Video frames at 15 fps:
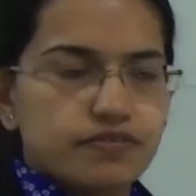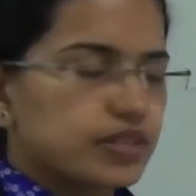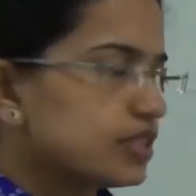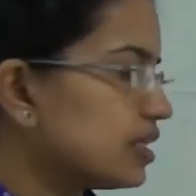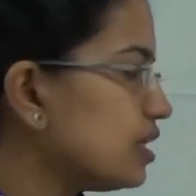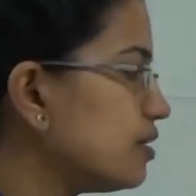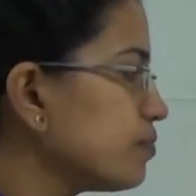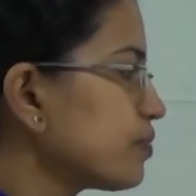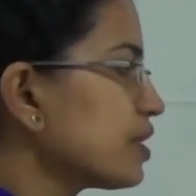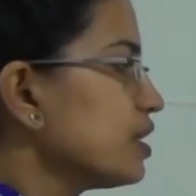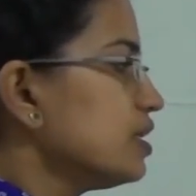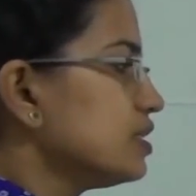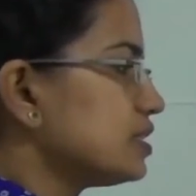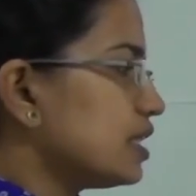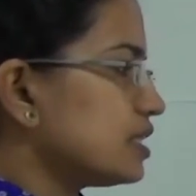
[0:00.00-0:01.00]
with the
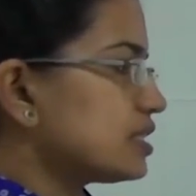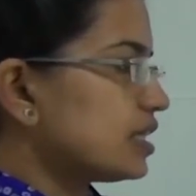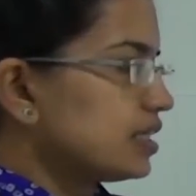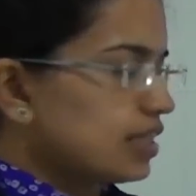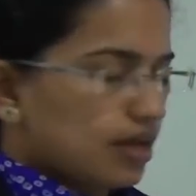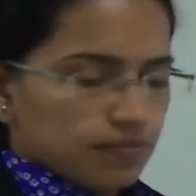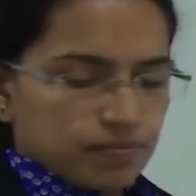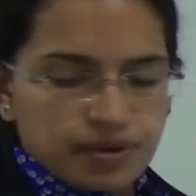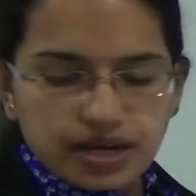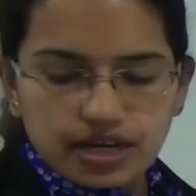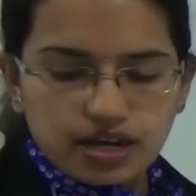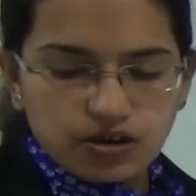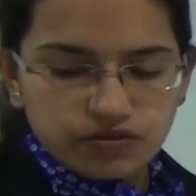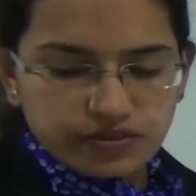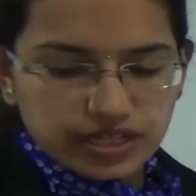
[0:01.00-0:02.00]
Sasan
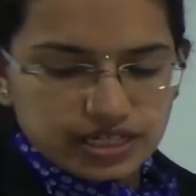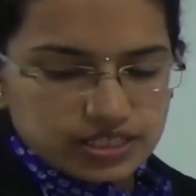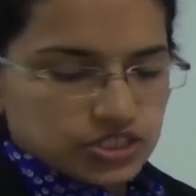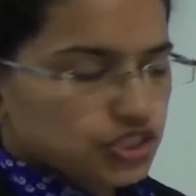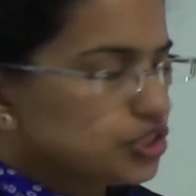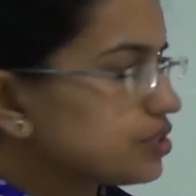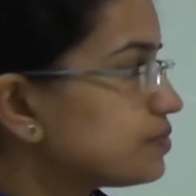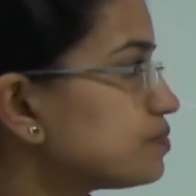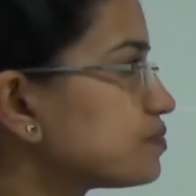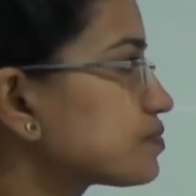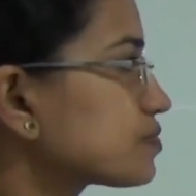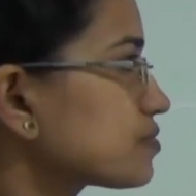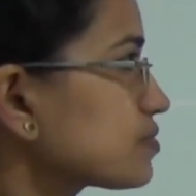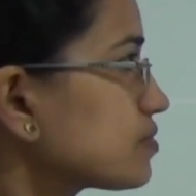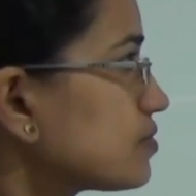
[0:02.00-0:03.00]
Ambagaon village.
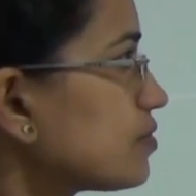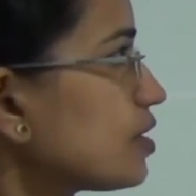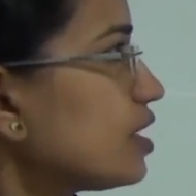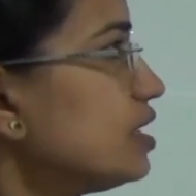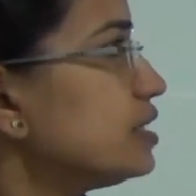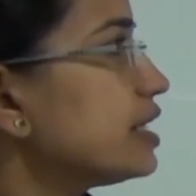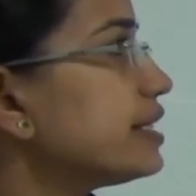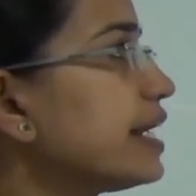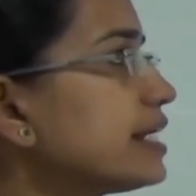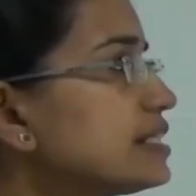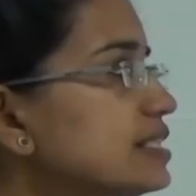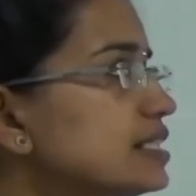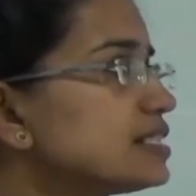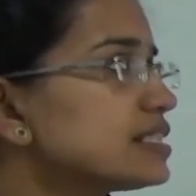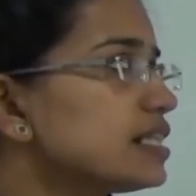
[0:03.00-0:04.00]
The
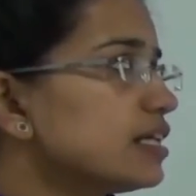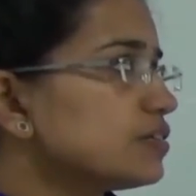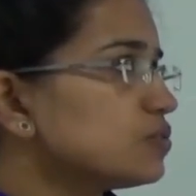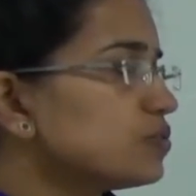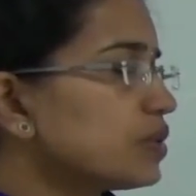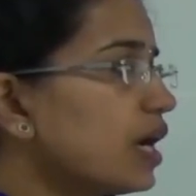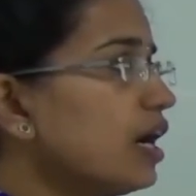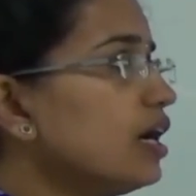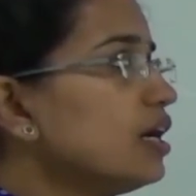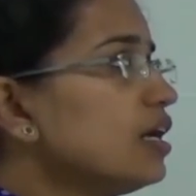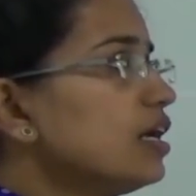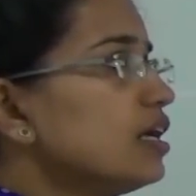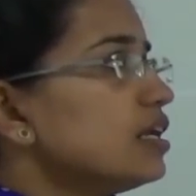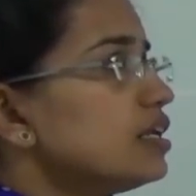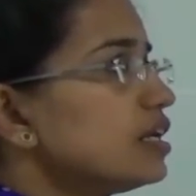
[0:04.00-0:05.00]
next is Lanura.
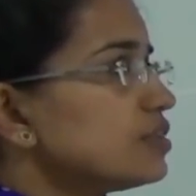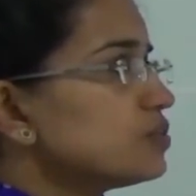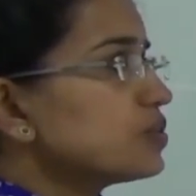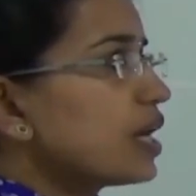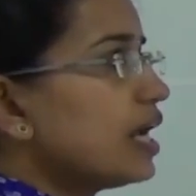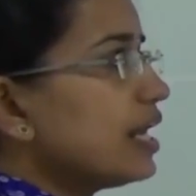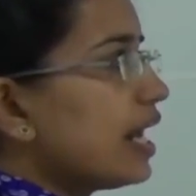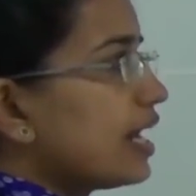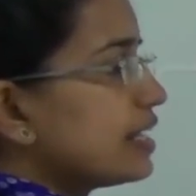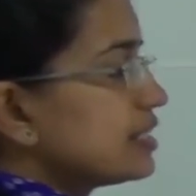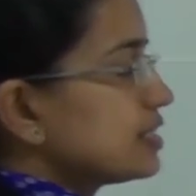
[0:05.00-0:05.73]
Lanura lies